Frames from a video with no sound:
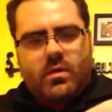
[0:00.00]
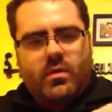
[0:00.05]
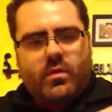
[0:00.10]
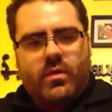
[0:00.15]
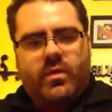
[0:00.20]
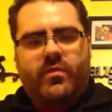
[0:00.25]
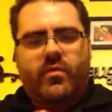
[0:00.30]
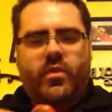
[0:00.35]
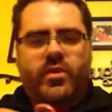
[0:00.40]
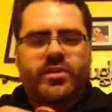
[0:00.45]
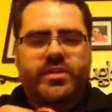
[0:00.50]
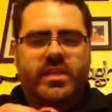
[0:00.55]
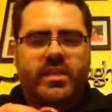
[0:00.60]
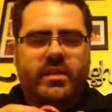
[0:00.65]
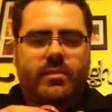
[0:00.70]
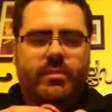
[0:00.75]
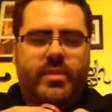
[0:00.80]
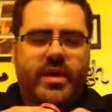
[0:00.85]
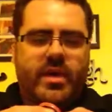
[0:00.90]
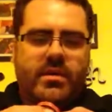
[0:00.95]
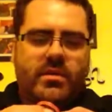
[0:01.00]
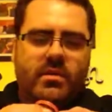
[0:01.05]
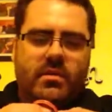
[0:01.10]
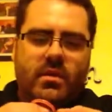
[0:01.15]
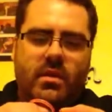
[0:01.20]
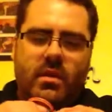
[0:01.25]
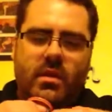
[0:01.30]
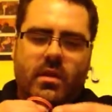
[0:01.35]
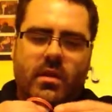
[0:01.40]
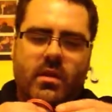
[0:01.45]
We, of course, get the
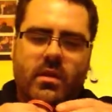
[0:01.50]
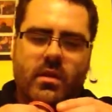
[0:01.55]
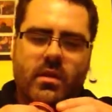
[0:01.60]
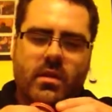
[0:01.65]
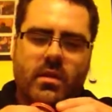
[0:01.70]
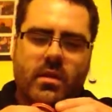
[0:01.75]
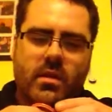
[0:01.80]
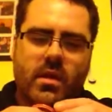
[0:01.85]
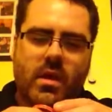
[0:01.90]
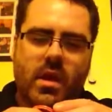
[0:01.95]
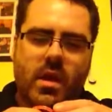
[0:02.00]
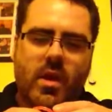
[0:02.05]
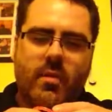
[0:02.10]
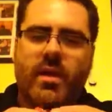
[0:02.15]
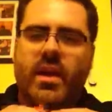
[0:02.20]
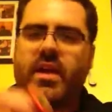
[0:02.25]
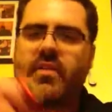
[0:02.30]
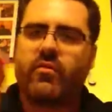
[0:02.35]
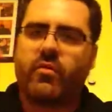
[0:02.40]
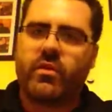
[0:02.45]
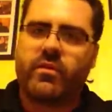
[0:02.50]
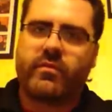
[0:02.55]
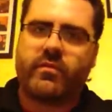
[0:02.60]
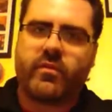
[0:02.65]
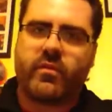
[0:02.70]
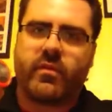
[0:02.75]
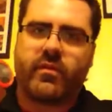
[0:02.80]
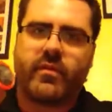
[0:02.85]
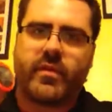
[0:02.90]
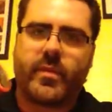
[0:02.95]
button. I have one
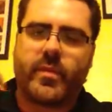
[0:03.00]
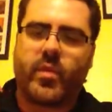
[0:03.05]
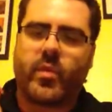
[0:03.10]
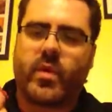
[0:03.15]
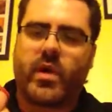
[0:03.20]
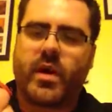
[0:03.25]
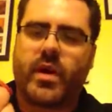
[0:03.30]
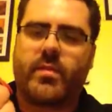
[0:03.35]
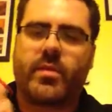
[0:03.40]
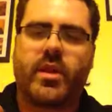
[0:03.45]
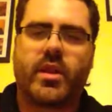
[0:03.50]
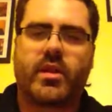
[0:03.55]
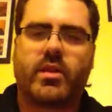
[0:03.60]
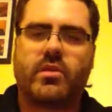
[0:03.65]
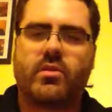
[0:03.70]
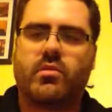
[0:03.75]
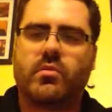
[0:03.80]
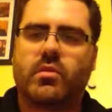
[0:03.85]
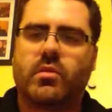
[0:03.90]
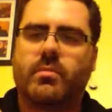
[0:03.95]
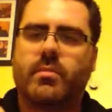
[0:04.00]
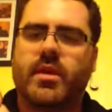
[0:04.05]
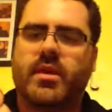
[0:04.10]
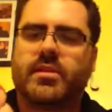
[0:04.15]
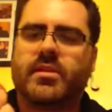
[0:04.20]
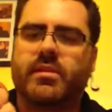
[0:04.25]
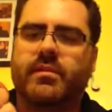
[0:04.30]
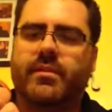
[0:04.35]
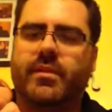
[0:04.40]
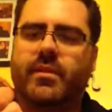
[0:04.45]
for February, but I didn't do an
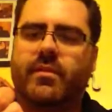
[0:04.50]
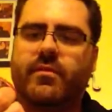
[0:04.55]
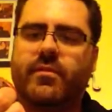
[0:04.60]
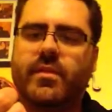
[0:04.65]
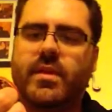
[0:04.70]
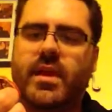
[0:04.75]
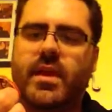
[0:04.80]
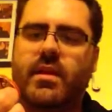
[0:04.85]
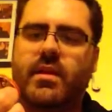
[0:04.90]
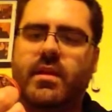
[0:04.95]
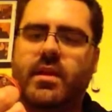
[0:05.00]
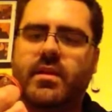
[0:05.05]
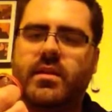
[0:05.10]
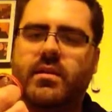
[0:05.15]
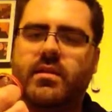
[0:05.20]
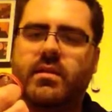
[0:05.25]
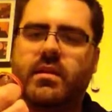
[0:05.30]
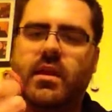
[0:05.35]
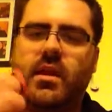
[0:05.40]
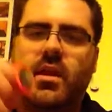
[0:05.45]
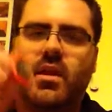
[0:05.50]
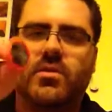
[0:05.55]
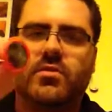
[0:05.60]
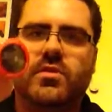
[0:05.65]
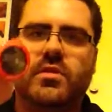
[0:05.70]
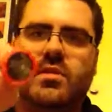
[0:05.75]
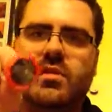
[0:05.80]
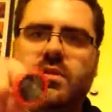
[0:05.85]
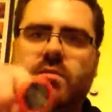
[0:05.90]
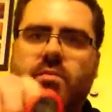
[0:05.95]
unboxing video for that. I did.
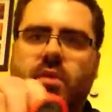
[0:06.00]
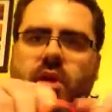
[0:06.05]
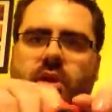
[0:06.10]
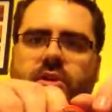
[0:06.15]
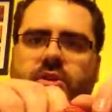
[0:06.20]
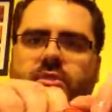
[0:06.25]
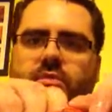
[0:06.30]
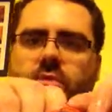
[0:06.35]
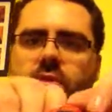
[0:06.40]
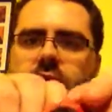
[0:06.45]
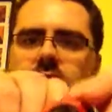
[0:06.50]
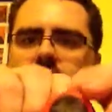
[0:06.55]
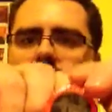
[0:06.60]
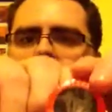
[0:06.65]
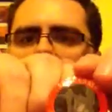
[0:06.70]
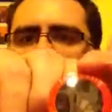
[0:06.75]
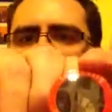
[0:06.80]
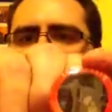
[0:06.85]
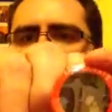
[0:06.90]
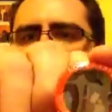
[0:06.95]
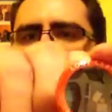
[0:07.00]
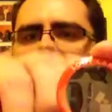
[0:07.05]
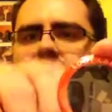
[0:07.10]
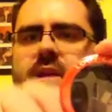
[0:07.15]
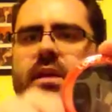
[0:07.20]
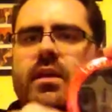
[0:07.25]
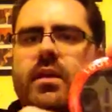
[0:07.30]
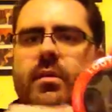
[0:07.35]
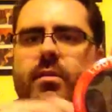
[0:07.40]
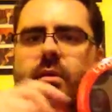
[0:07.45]
So this is the March one, if you want to
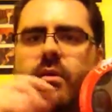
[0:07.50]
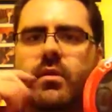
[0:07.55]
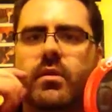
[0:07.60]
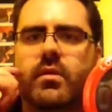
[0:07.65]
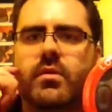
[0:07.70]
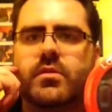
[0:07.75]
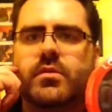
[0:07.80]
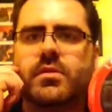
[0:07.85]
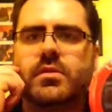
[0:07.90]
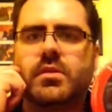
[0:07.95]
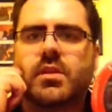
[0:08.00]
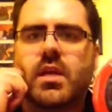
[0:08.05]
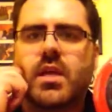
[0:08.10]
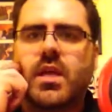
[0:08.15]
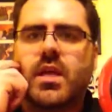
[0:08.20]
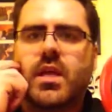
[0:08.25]
see it up close.